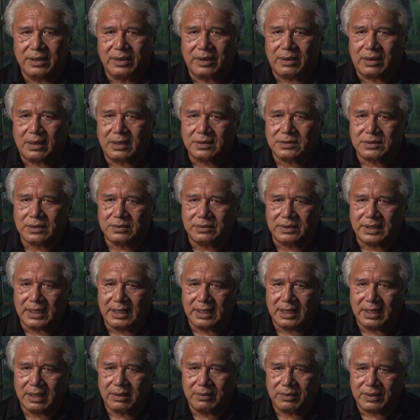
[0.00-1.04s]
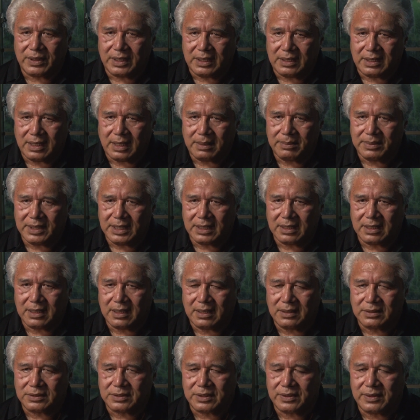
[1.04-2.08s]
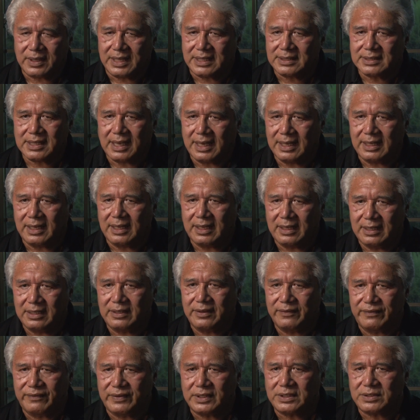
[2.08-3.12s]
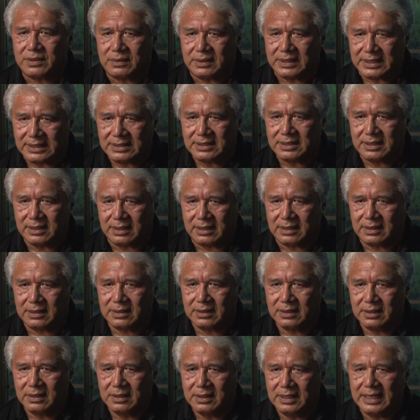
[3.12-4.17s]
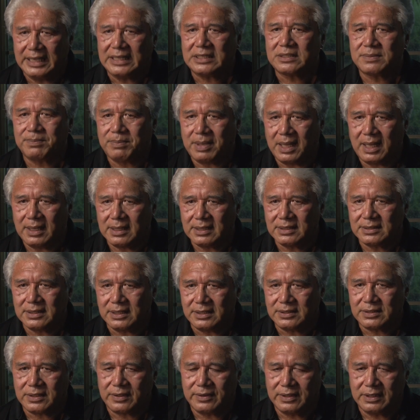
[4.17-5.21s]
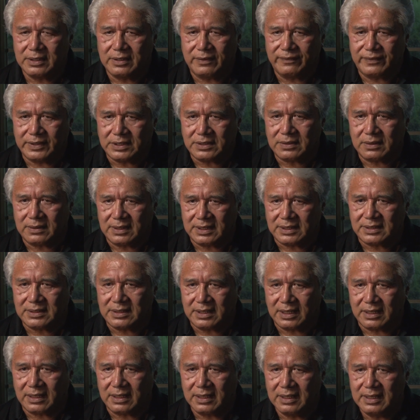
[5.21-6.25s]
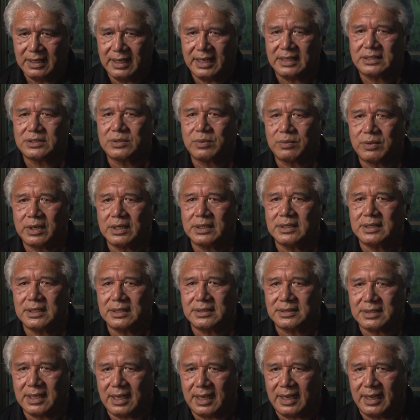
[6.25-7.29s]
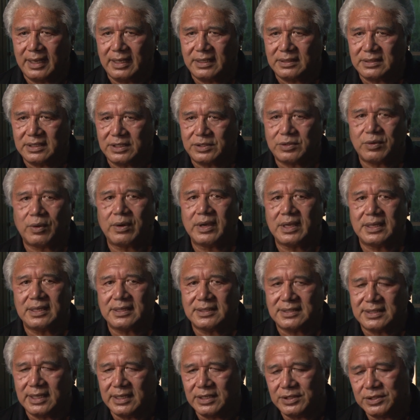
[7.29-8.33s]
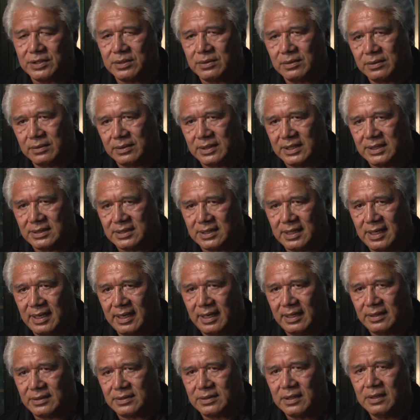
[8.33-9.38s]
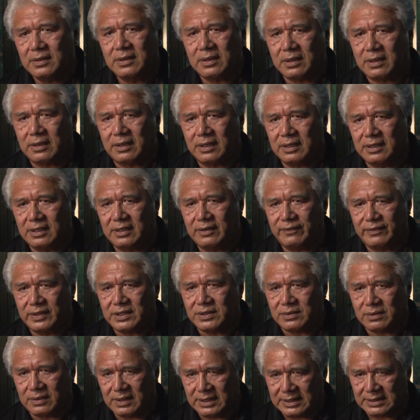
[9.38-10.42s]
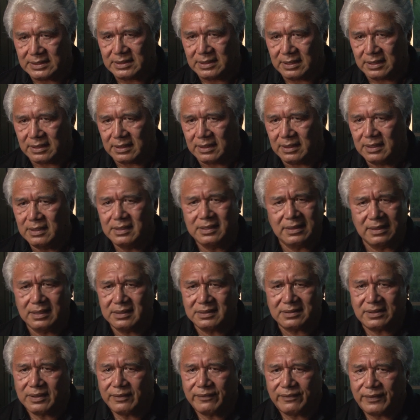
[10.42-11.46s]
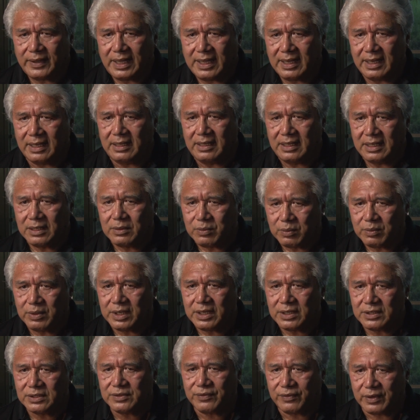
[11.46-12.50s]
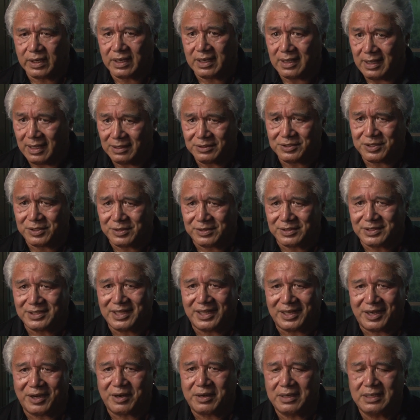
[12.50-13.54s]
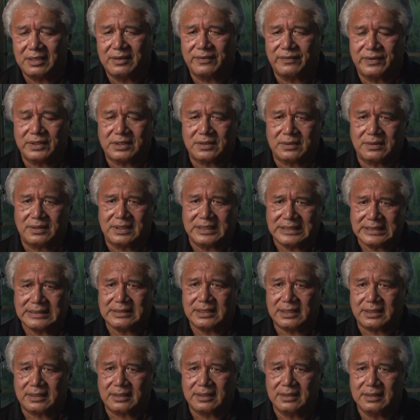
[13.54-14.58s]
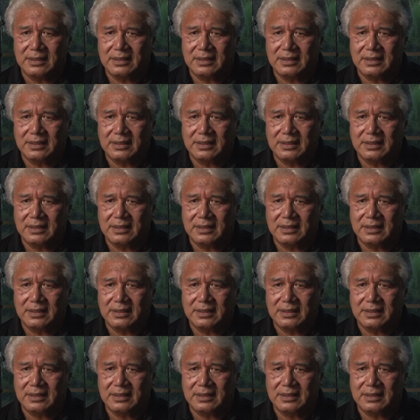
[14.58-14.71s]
You're also dealing with a dominant culture that's highly individualistic. Its policies are individualistic. Its work designs, its organizational designs are individualistic. Fine, it works for cultures that are individualistic.